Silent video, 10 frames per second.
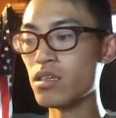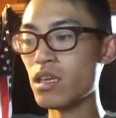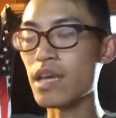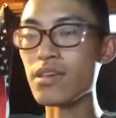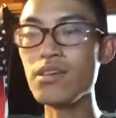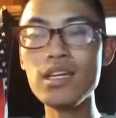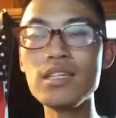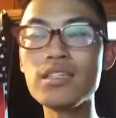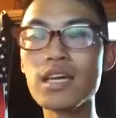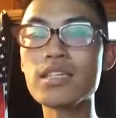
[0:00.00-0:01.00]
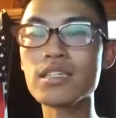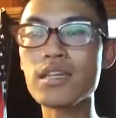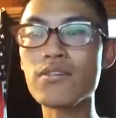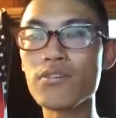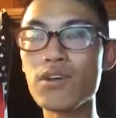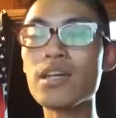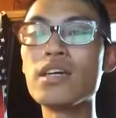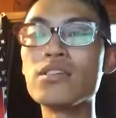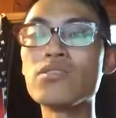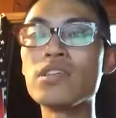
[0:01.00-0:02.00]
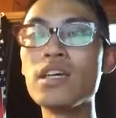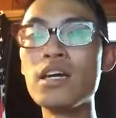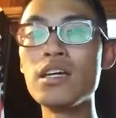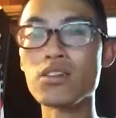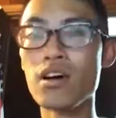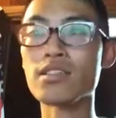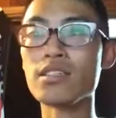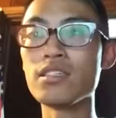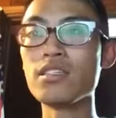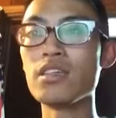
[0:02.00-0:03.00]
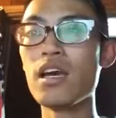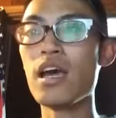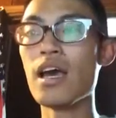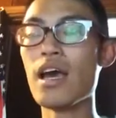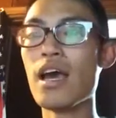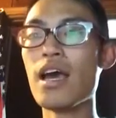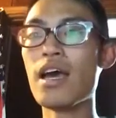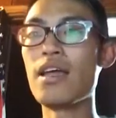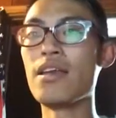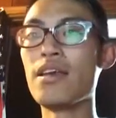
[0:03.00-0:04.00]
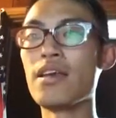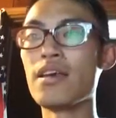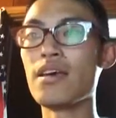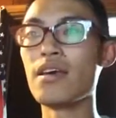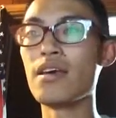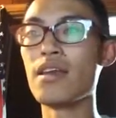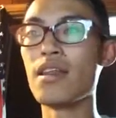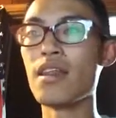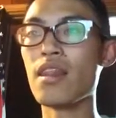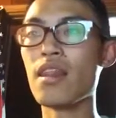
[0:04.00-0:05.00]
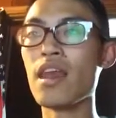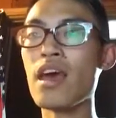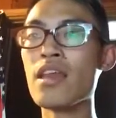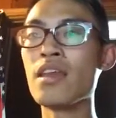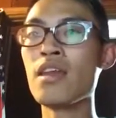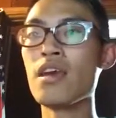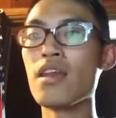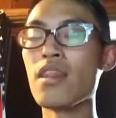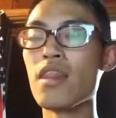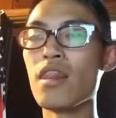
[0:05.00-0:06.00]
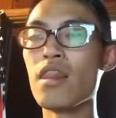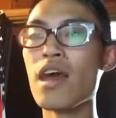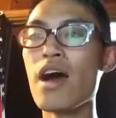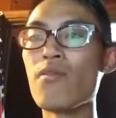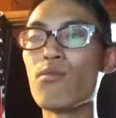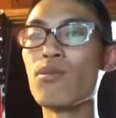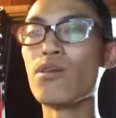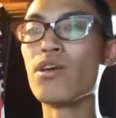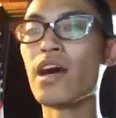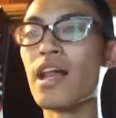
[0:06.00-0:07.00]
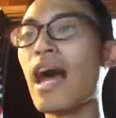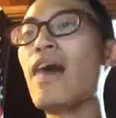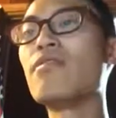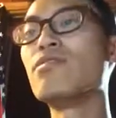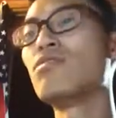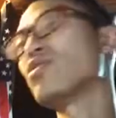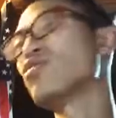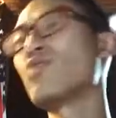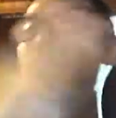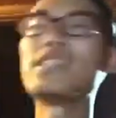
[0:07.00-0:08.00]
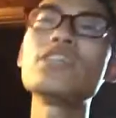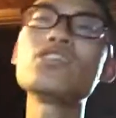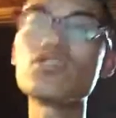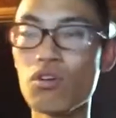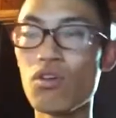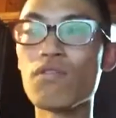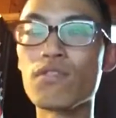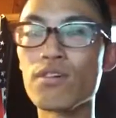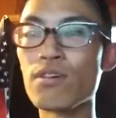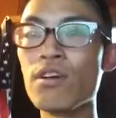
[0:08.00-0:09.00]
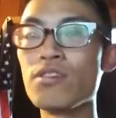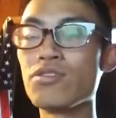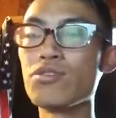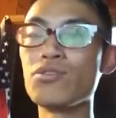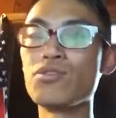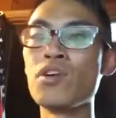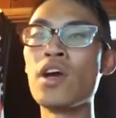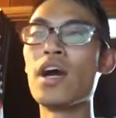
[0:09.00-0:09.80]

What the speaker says: You needed to get to level 100 toxin, and then that would allow you to transition over to